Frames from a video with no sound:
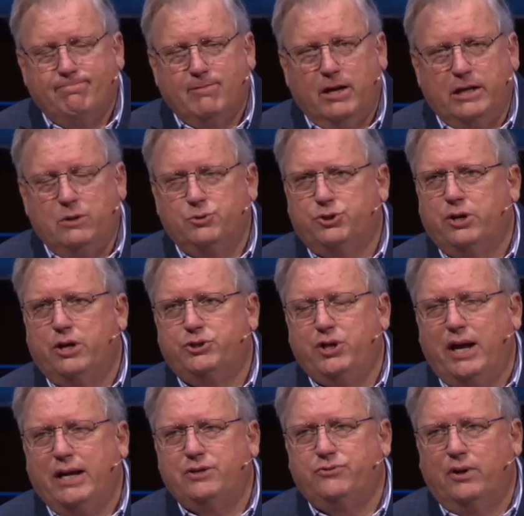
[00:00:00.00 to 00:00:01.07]
And he was going to
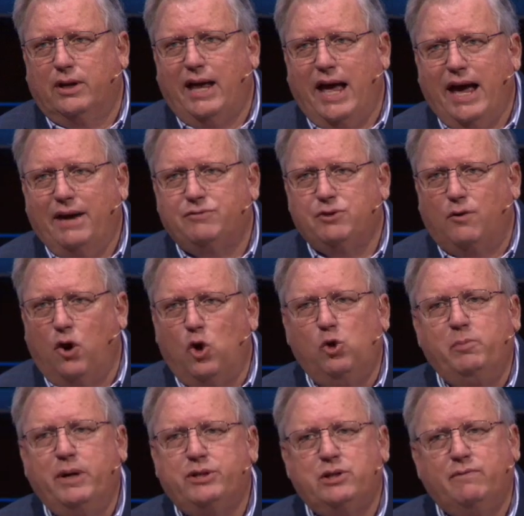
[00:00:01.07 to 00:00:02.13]
change the lives of a whole
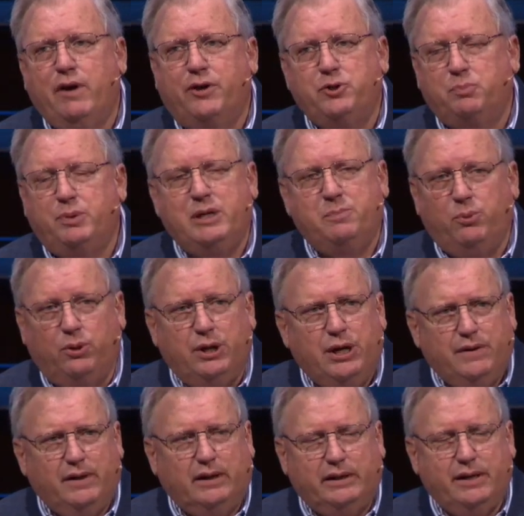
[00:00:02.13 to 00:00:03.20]
bunch of other people
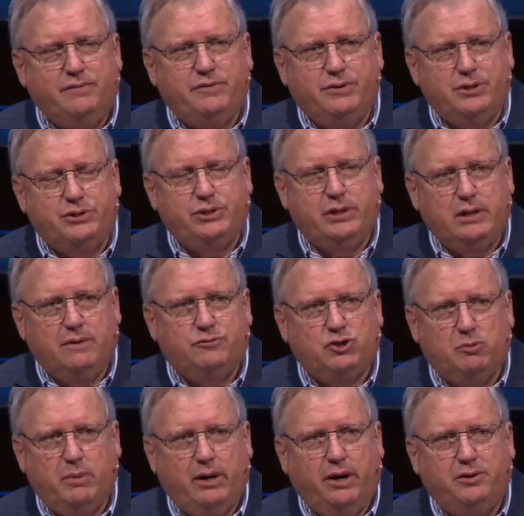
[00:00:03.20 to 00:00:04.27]
that lived in the city of
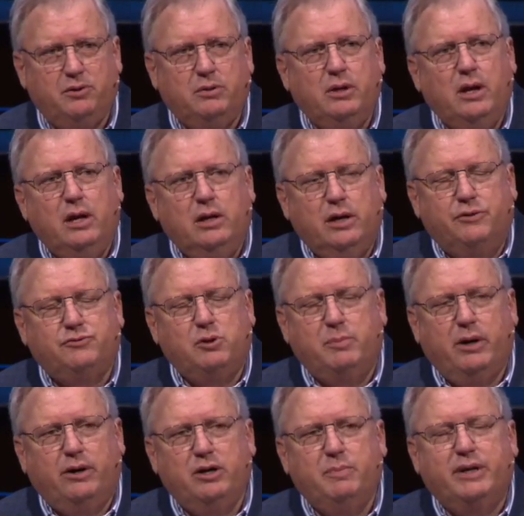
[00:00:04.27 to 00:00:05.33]

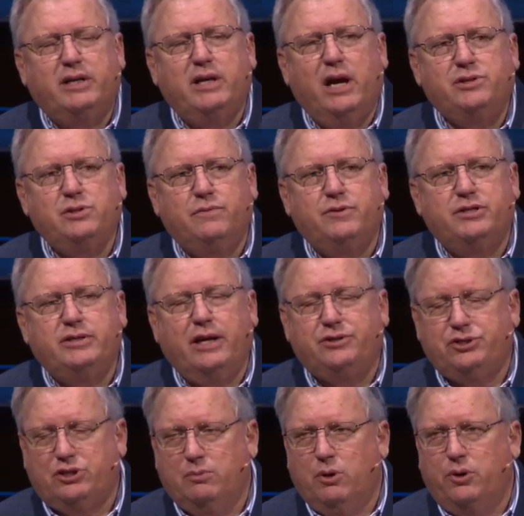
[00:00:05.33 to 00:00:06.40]
Samaria because of the
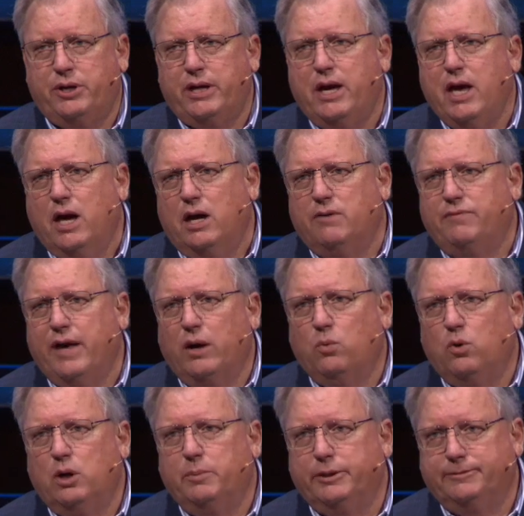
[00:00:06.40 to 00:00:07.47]
testimony of that
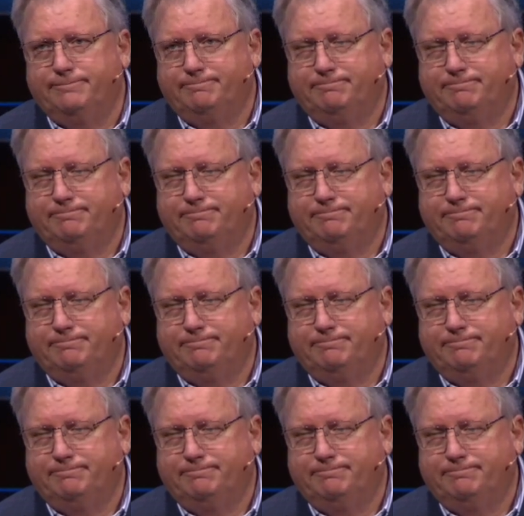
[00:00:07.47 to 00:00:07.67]
woman.